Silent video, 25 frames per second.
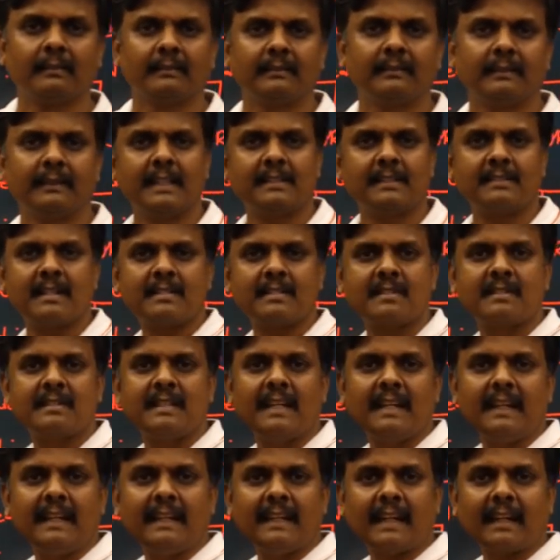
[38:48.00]
this is
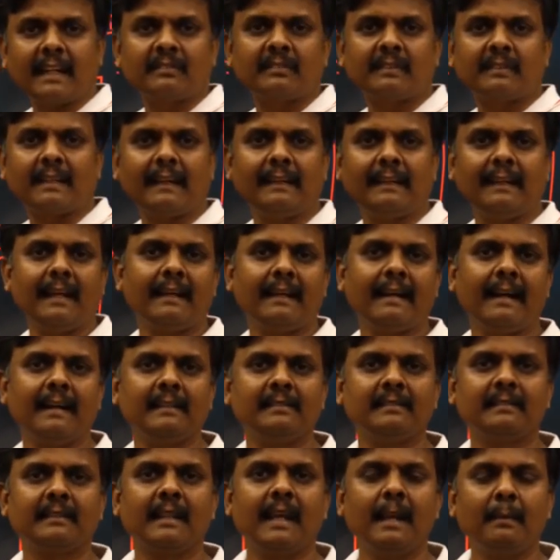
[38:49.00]
the next technique
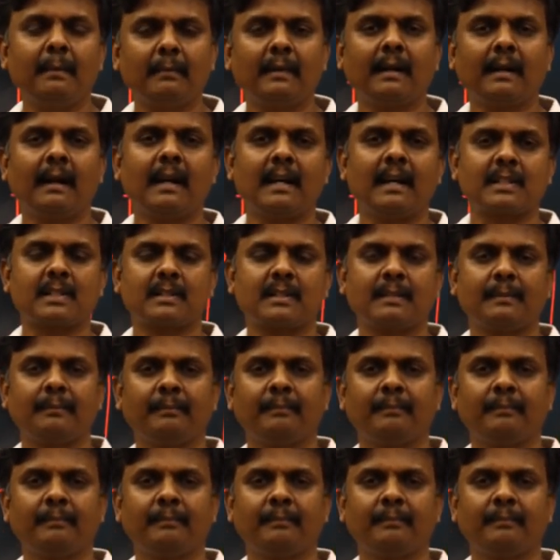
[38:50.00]
guys, theme cards,